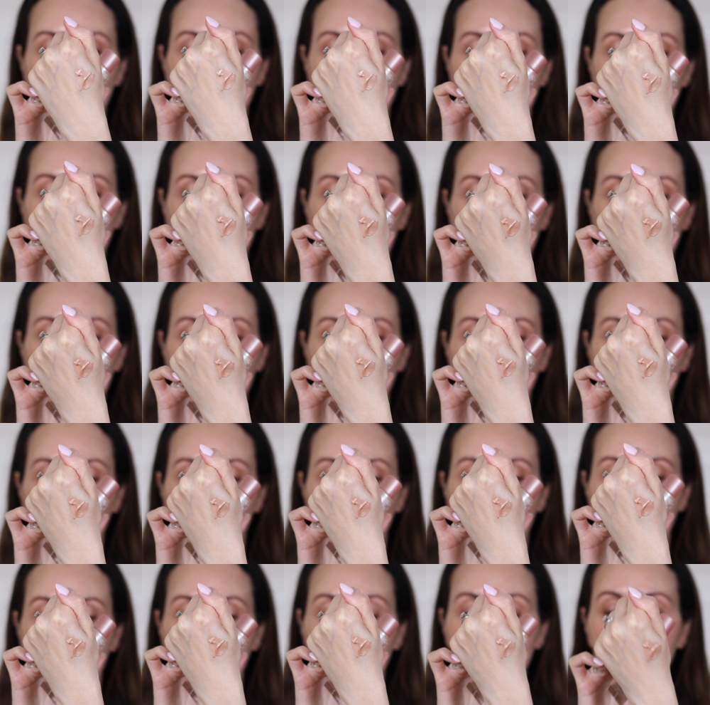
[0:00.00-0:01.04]
when I first
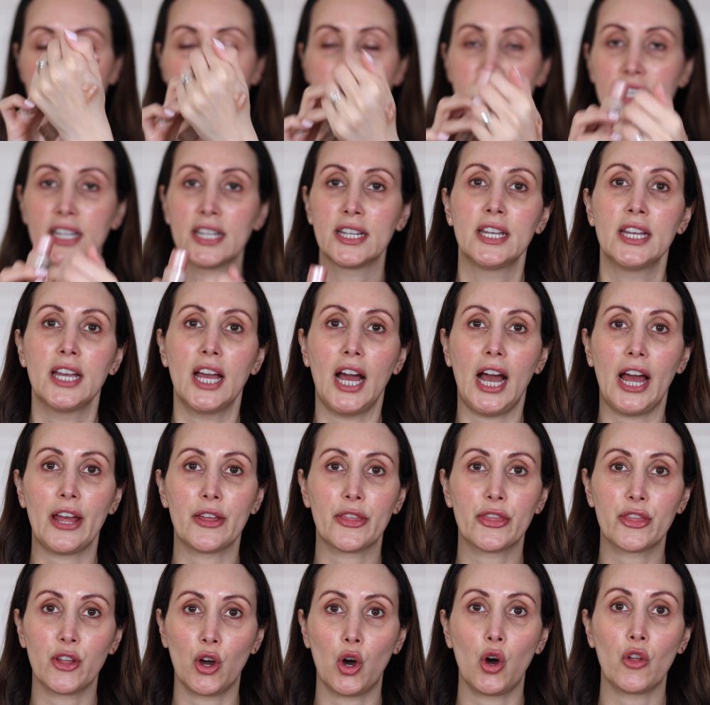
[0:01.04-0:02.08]
saw it. I
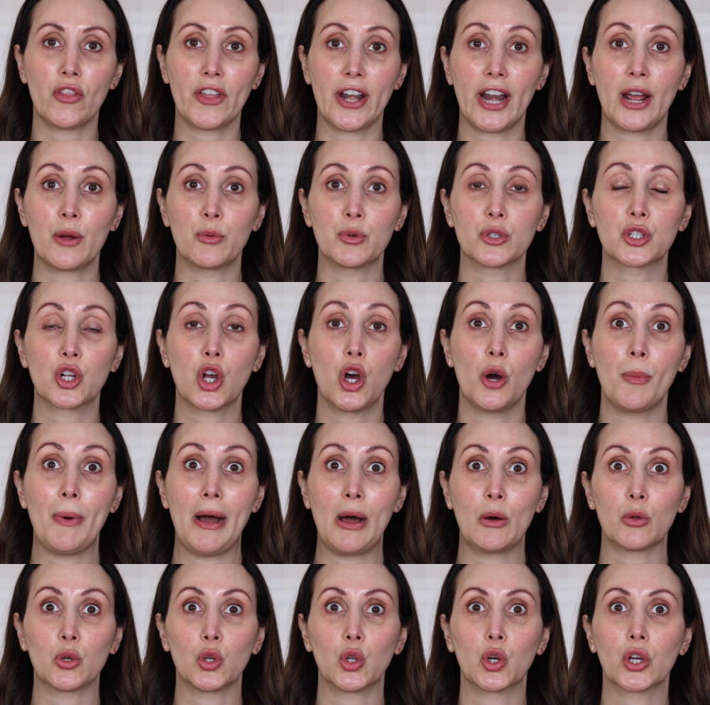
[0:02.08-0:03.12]
thought that I would come
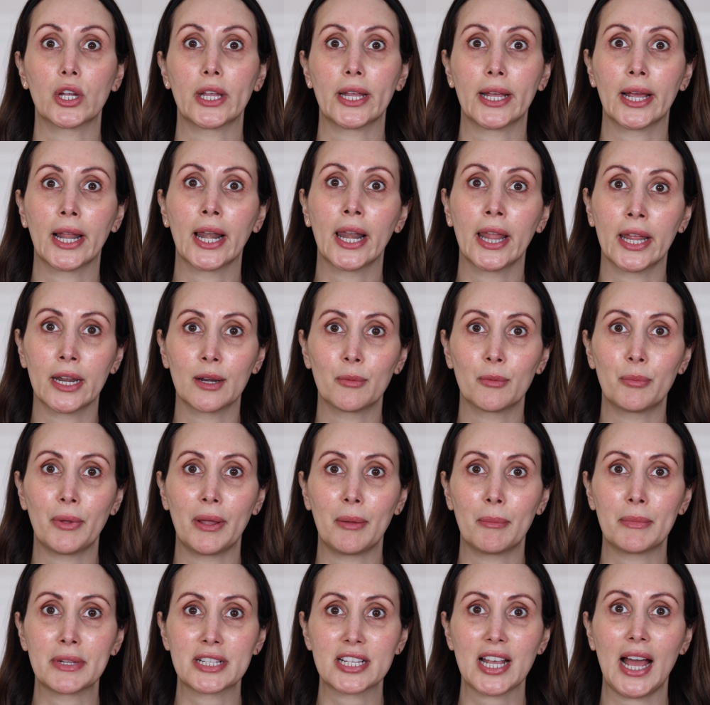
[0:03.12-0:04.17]
out looking a little
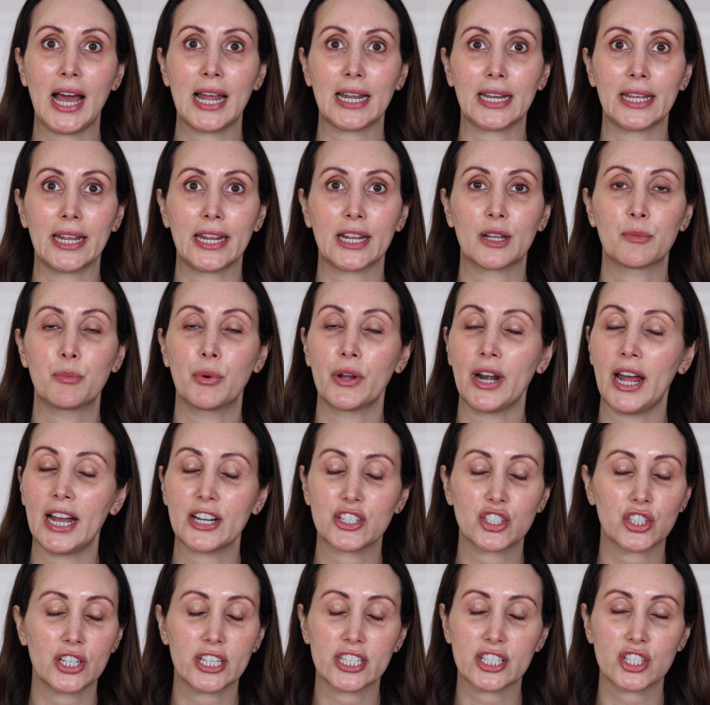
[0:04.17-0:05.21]
bit metallic, but
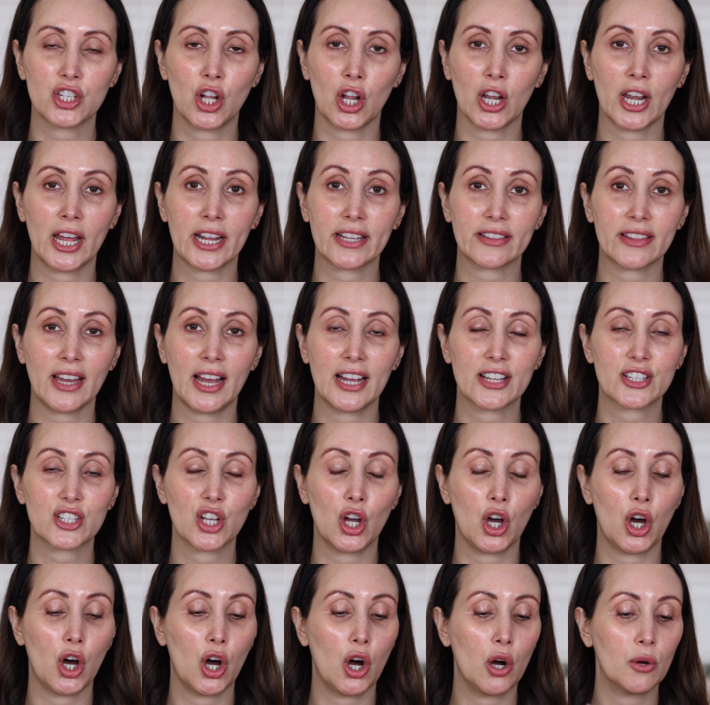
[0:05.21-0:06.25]
actually it's not like that at
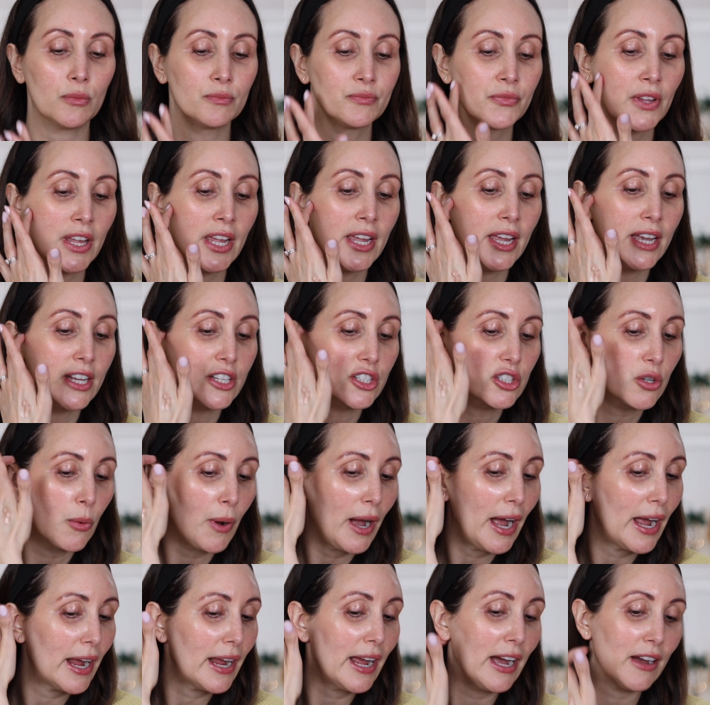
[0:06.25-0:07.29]
all. So
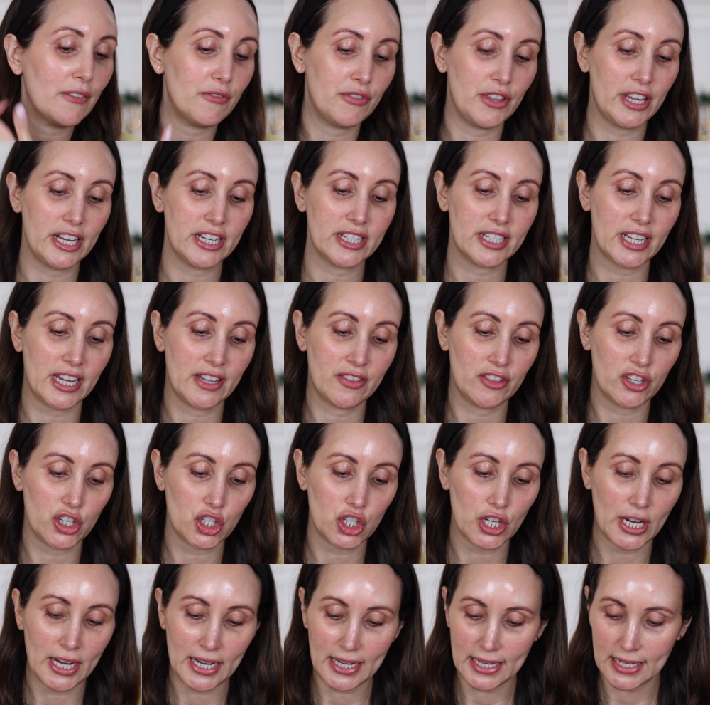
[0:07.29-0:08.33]
I have this in the
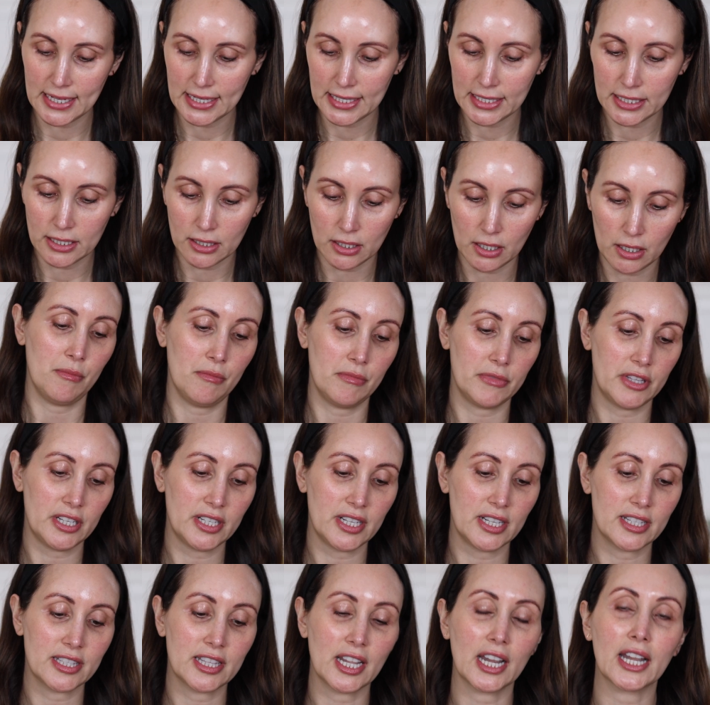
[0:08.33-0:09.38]
shade,
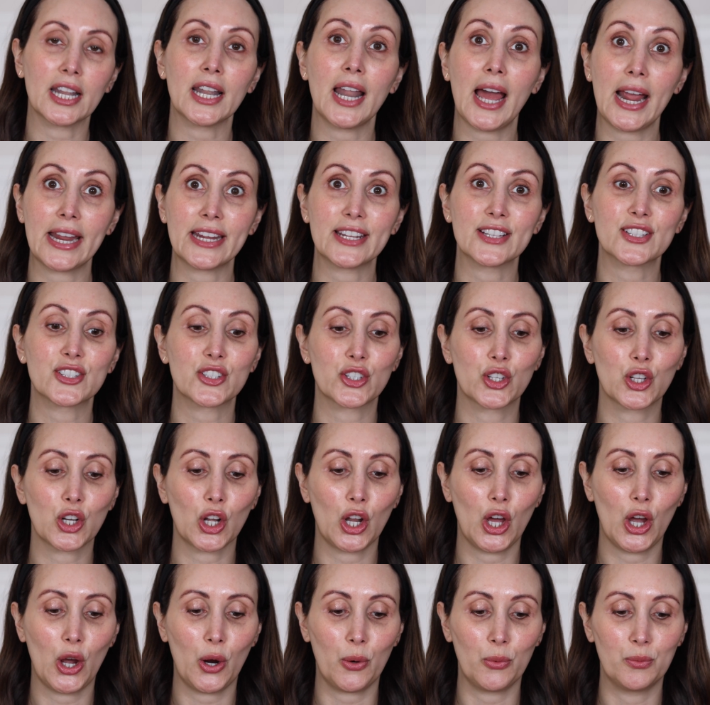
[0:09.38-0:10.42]
this is the light
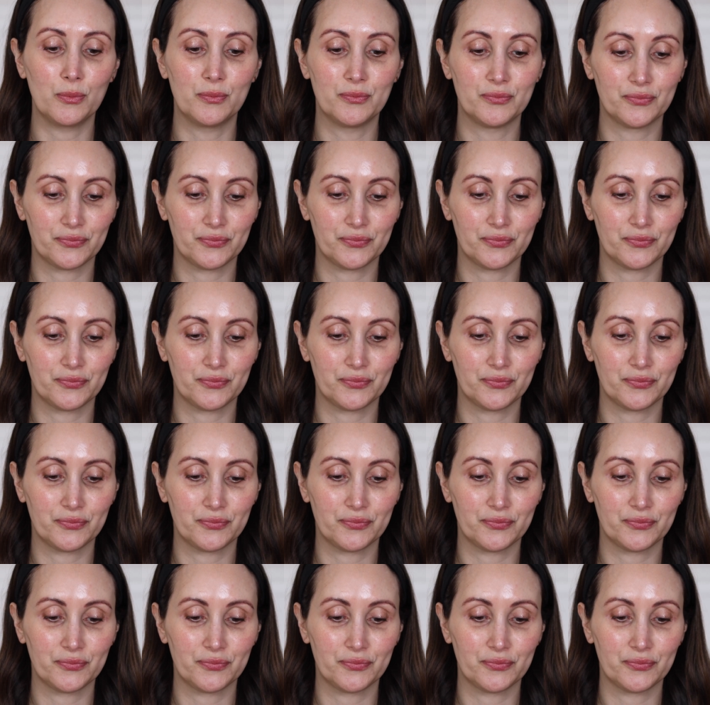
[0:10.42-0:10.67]
glow.